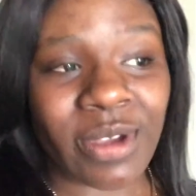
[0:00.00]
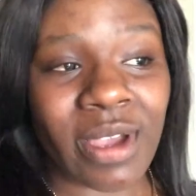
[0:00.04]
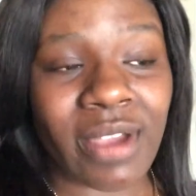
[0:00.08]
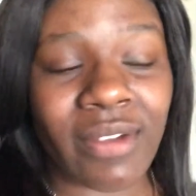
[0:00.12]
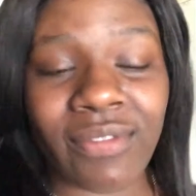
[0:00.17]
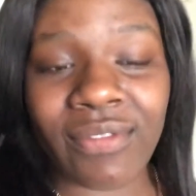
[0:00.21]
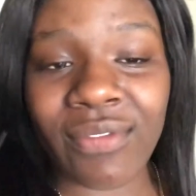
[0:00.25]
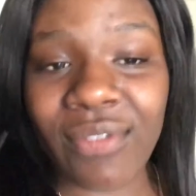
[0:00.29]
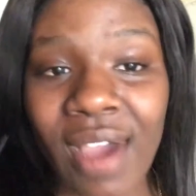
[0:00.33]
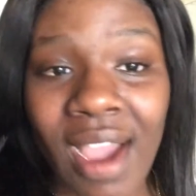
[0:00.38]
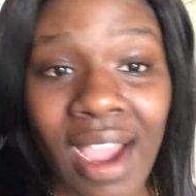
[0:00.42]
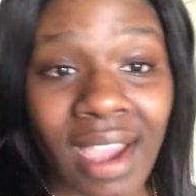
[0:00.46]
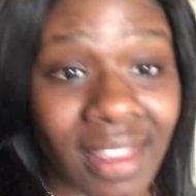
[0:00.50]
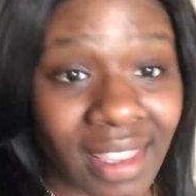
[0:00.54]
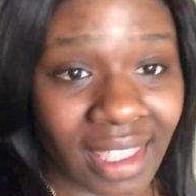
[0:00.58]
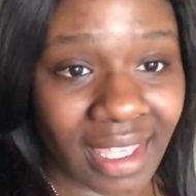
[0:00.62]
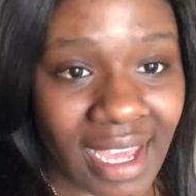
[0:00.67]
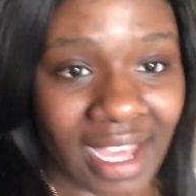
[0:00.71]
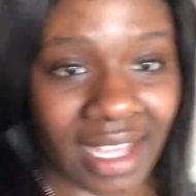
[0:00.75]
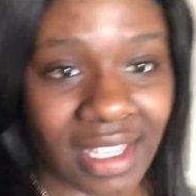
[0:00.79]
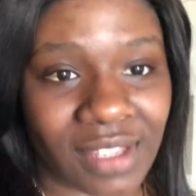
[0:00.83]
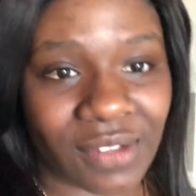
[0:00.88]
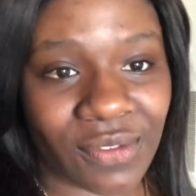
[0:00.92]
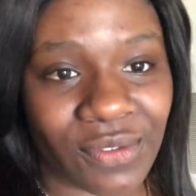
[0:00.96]
So I
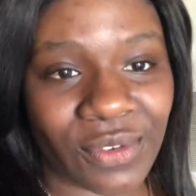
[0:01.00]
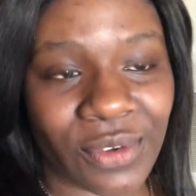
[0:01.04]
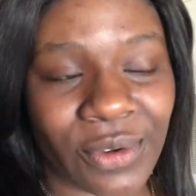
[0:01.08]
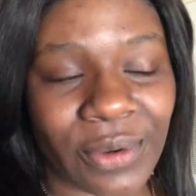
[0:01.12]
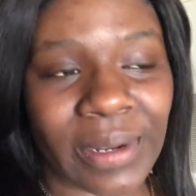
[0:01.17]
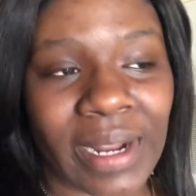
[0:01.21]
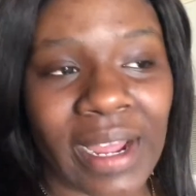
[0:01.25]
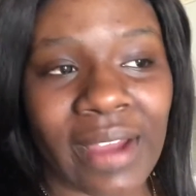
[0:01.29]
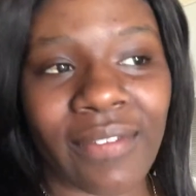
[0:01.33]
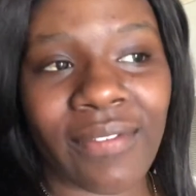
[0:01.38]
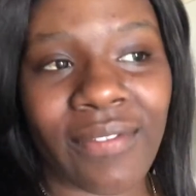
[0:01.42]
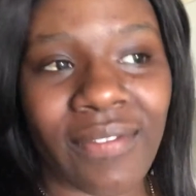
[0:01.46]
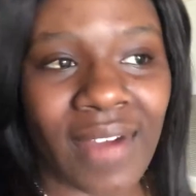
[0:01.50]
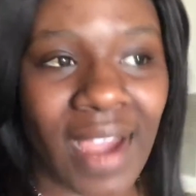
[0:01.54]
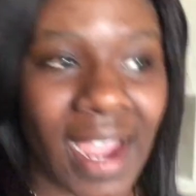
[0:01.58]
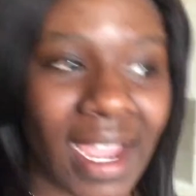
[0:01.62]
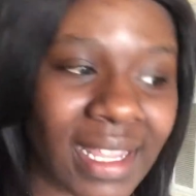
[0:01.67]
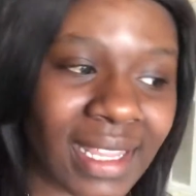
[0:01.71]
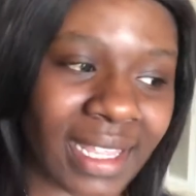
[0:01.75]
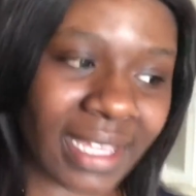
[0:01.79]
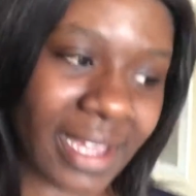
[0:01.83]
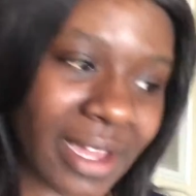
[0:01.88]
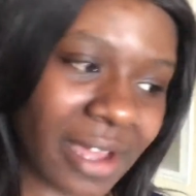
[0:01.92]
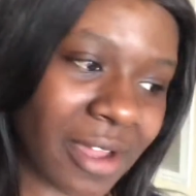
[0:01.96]
finally got the fruit, I
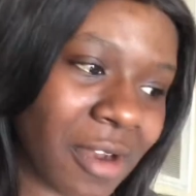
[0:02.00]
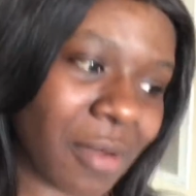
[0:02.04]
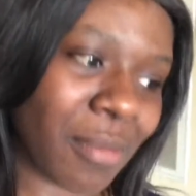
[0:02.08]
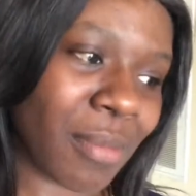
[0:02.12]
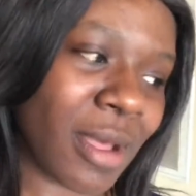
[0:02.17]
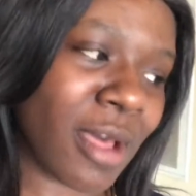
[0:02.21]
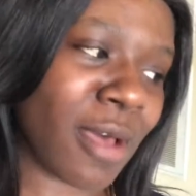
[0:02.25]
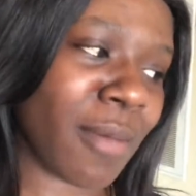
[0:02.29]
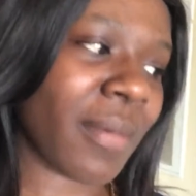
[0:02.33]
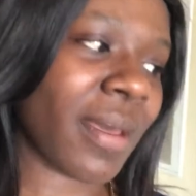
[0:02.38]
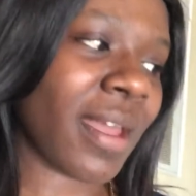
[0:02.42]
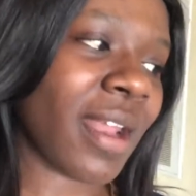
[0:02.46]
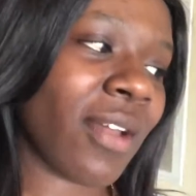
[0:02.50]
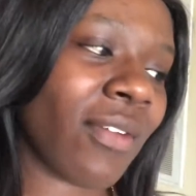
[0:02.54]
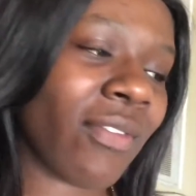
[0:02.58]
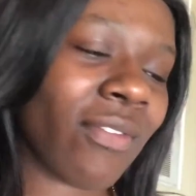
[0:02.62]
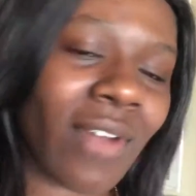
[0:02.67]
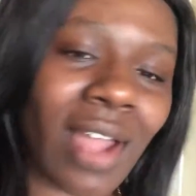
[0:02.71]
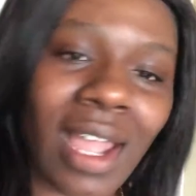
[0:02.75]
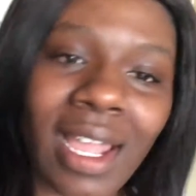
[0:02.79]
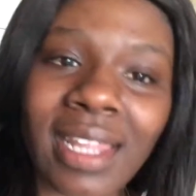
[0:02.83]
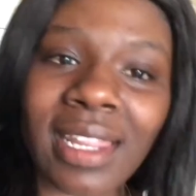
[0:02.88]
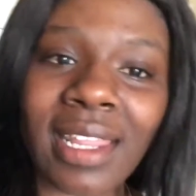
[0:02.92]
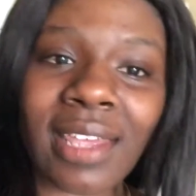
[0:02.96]
finally cut them up, and I
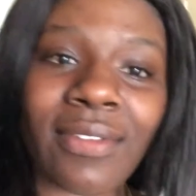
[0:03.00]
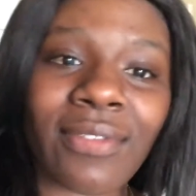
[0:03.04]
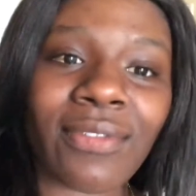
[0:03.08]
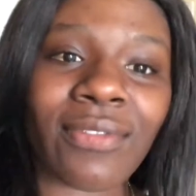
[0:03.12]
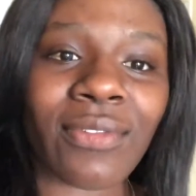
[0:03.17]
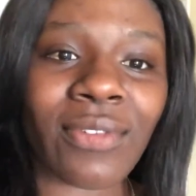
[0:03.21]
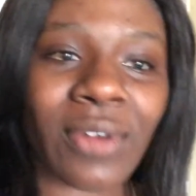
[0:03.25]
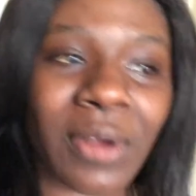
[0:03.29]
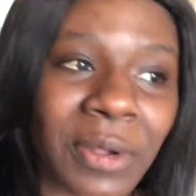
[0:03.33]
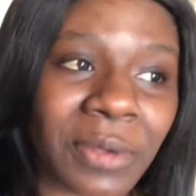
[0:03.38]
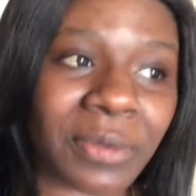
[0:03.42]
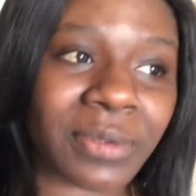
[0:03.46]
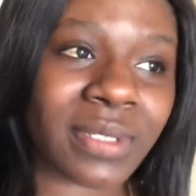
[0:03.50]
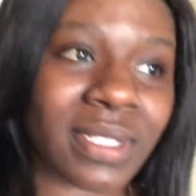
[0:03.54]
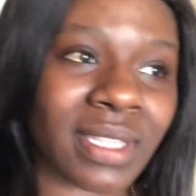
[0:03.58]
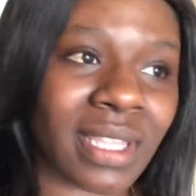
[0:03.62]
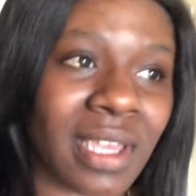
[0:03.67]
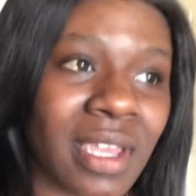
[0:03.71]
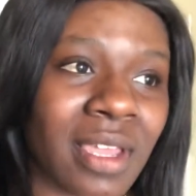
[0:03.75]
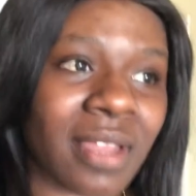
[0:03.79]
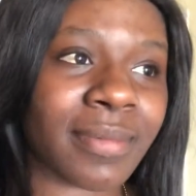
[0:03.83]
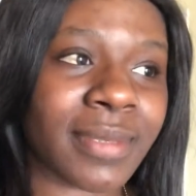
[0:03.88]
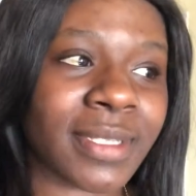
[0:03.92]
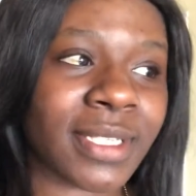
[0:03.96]
finally froze
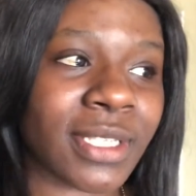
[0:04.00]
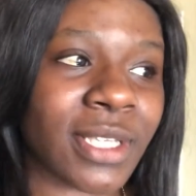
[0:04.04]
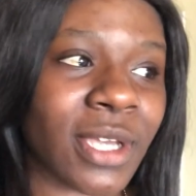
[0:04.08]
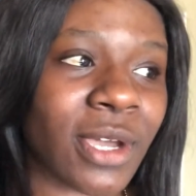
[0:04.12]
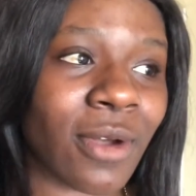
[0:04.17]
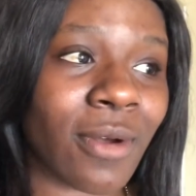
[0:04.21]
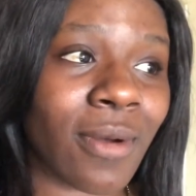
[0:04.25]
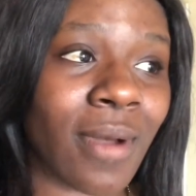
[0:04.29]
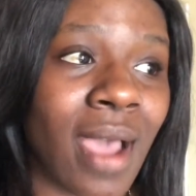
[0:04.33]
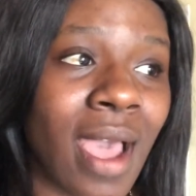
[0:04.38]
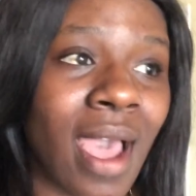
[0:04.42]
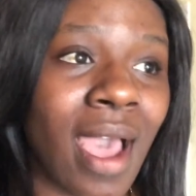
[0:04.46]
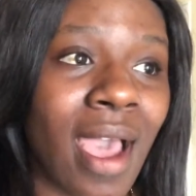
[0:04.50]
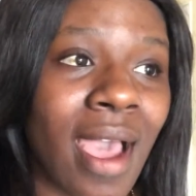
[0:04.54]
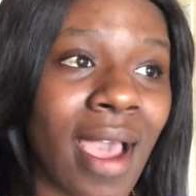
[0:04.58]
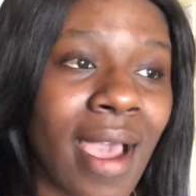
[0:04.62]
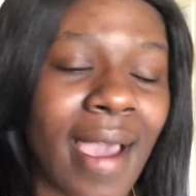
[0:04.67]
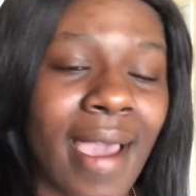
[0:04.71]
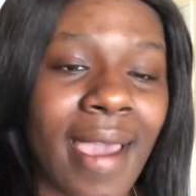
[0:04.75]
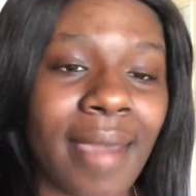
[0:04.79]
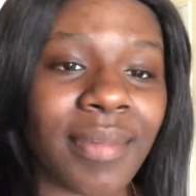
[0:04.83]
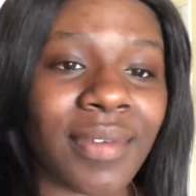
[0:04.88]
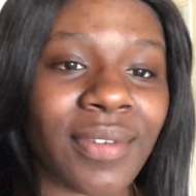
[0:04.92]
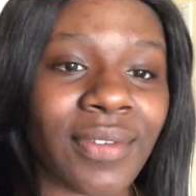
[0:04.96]
them. So
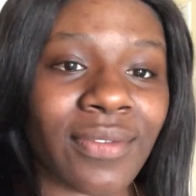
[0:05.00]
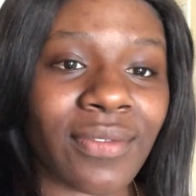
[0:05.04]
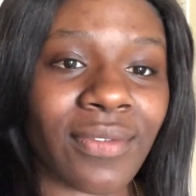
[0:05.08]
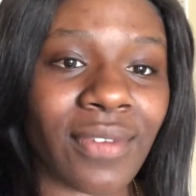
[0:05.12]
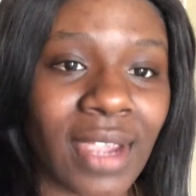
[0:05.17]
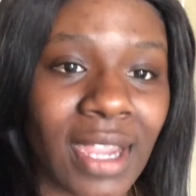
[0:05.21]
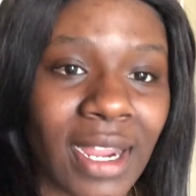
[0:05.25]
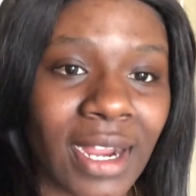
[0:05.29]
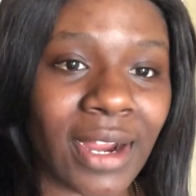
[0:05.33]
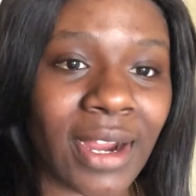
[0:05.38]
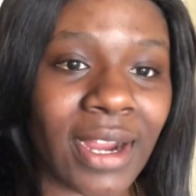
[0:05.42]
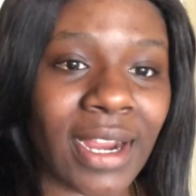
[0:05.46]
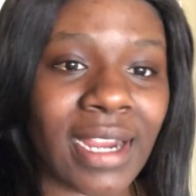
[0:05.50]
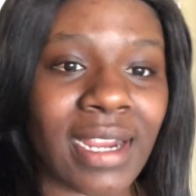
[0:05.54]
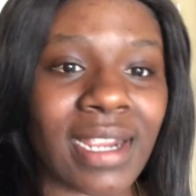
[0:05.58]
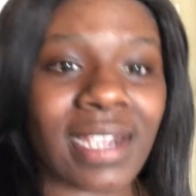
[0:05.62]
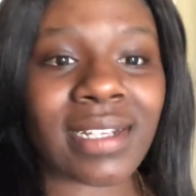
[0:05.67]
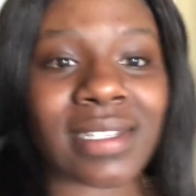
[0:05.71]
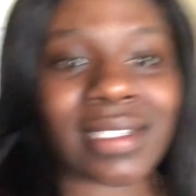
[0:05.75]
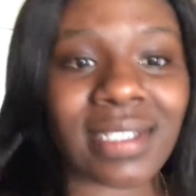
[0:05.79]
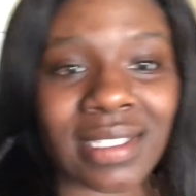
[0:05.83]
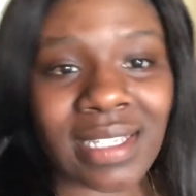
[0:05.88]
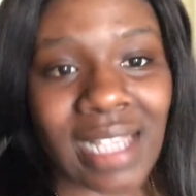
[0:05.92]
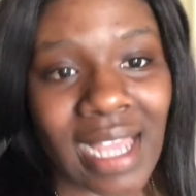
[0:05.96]
I'm very
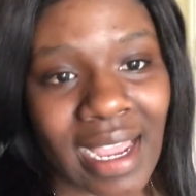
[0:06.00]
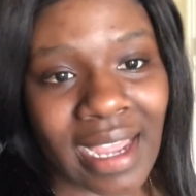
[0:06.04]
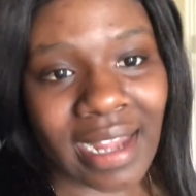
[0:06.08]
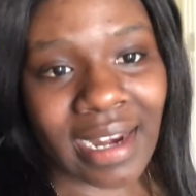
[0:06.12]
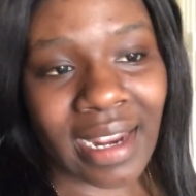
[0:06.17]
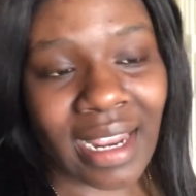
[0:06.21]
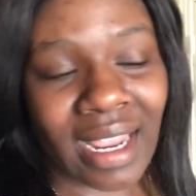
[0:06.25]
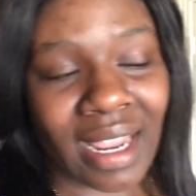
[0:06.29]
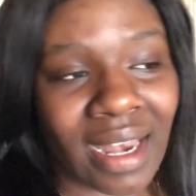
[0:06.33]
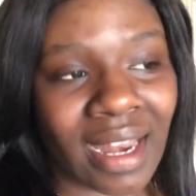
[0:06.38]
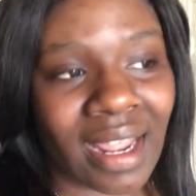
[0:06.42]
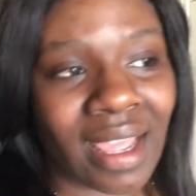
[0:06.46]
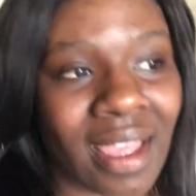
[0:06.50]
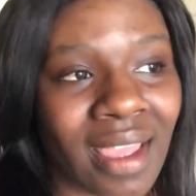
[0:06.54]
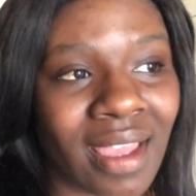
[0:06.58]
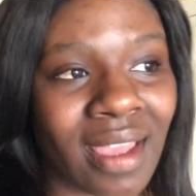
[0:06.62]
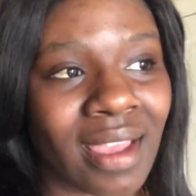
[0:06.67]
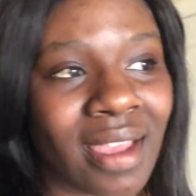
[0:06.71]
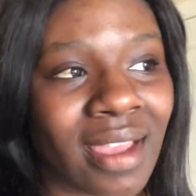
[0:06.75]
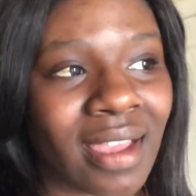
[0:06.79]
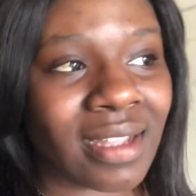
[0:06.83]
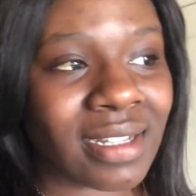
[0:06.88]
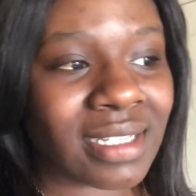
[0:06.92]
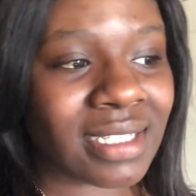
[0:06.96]
excited
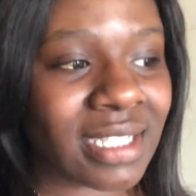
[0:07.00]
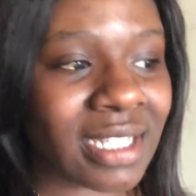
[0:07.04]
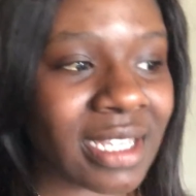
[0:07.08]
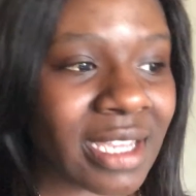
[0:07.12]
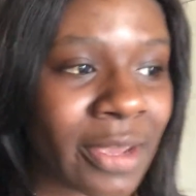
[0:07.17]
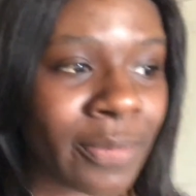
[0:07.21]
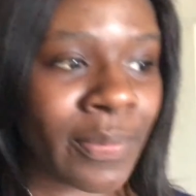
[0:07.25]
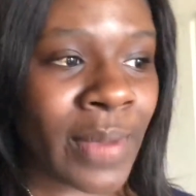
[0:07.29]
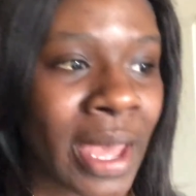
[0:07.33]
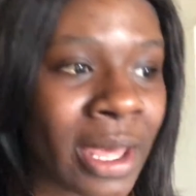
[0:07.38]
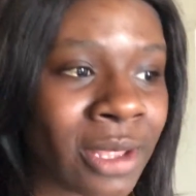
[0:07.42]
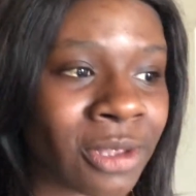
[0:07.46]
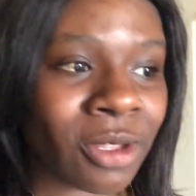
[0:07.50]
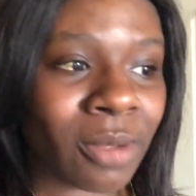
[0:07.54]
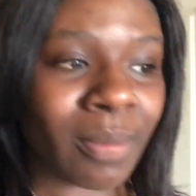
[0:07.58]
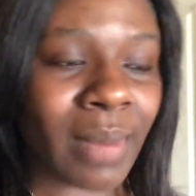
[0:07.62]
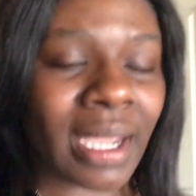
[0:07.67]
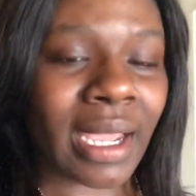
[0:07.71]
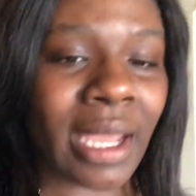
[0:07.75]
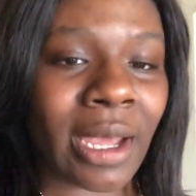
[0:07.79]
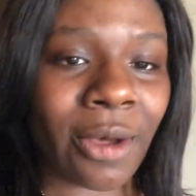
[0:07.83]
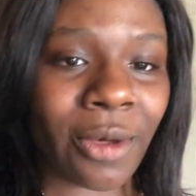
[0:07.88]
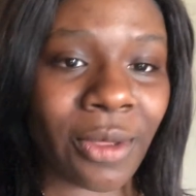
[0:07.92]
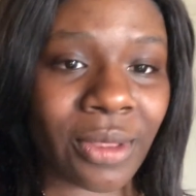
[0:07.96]
to get back on
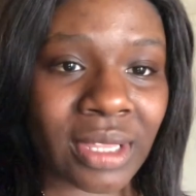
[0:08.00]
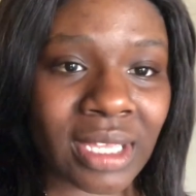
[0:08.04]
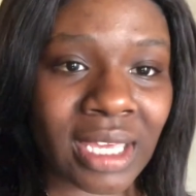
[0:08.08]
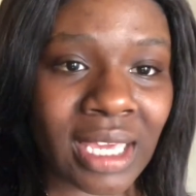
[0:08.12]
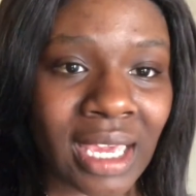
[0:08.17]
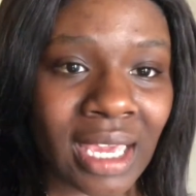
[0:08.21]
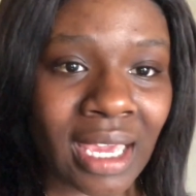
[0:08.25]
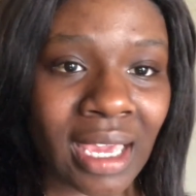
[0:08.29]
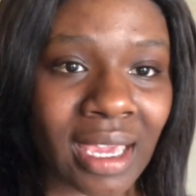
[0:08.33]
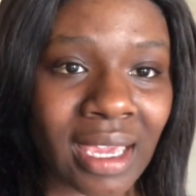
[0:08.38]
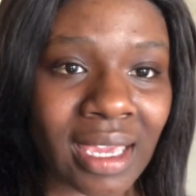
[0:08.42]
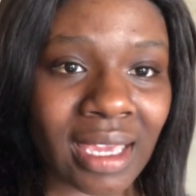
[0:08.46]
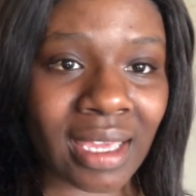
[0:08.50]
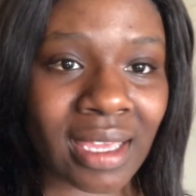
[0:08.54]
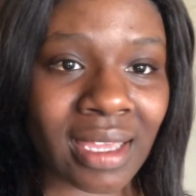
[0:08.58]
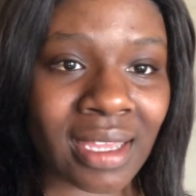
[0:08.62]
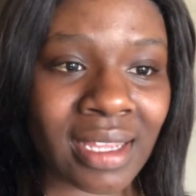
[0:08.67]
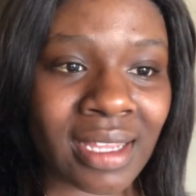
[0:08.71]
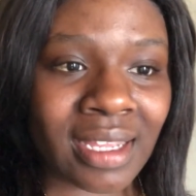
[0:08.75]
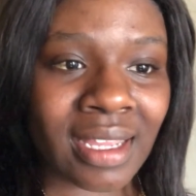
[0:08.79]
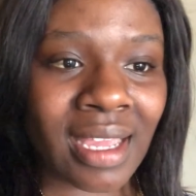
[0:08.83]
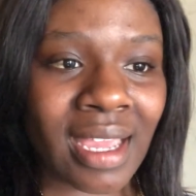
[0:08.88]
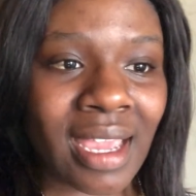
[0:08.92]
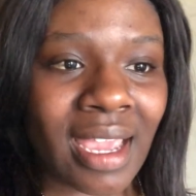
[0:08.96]
my health kick,
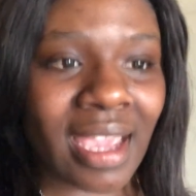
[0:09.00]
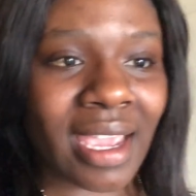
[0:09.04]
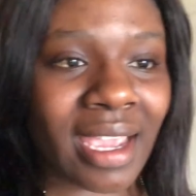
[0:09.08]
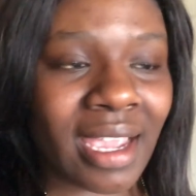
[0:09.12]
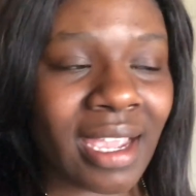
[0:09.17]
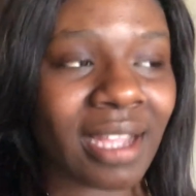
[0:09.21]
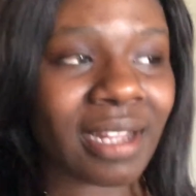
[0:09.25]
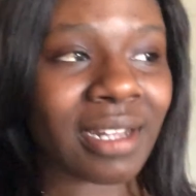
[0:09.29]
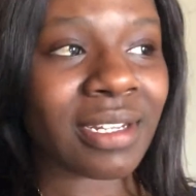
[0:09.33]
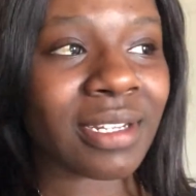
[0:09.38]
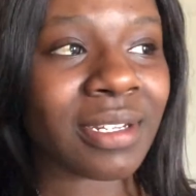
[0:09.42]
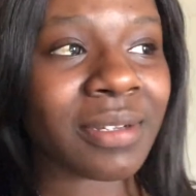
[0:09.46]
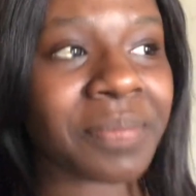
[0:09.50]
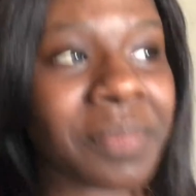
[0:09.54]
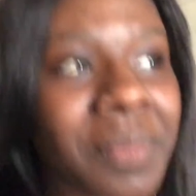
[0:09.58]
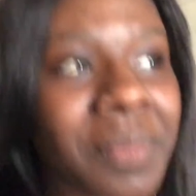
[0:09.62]
and